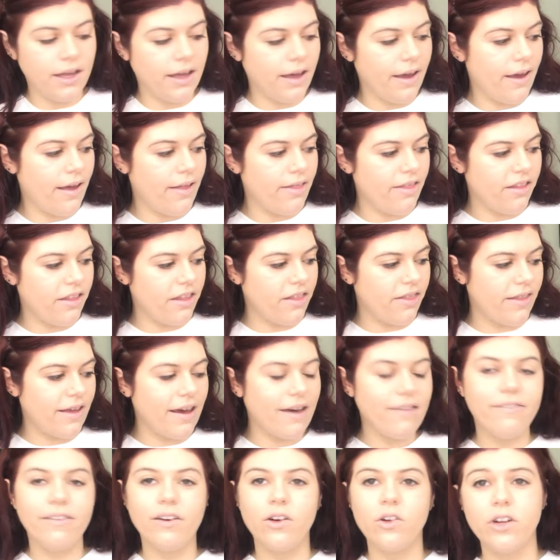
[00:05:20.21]
And then that
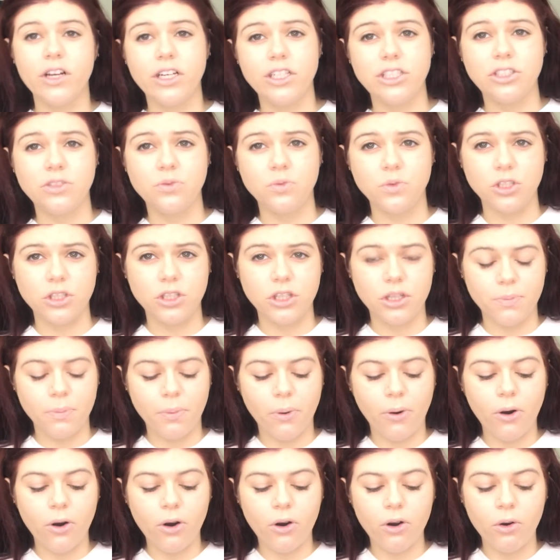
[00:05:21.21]
foundation was the
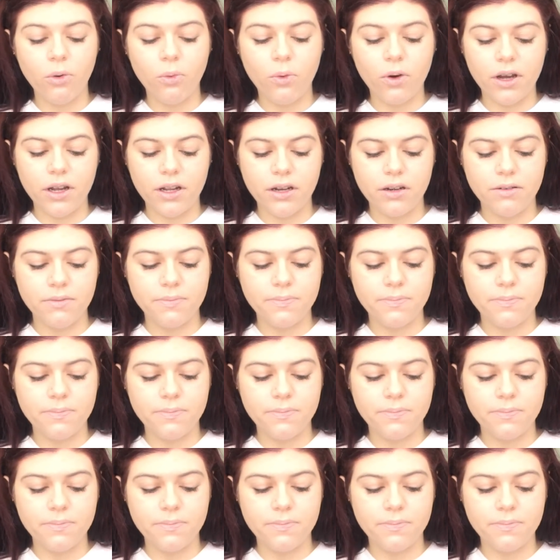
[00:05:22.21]
pearl one.